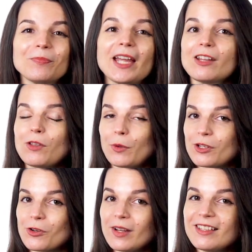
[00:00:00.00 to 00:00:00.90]
And if you
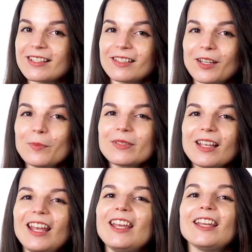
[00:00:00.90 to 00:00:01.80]
enjoyed these tips,
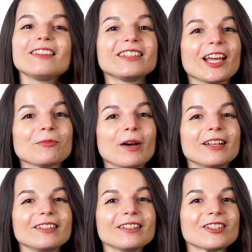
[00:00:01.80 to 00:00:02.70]
hit the like
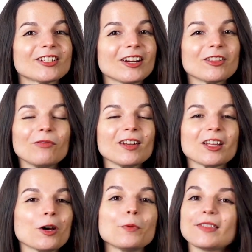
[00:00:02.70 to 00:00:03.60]
button, share the
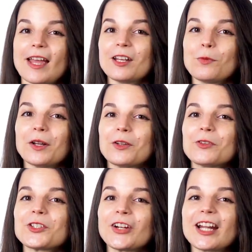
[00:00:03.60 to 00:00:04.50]
video with anyone
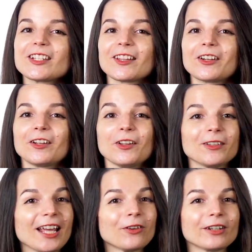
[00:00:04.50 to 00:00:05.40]
who's trying to learn a new
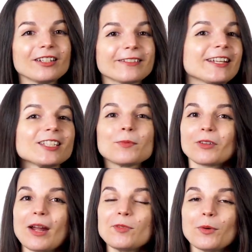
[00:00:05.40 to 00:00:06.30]
language, and
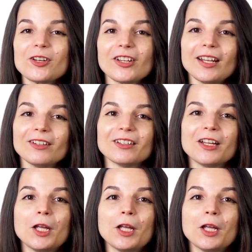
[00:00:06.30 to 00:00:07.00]
subscribe to our channel.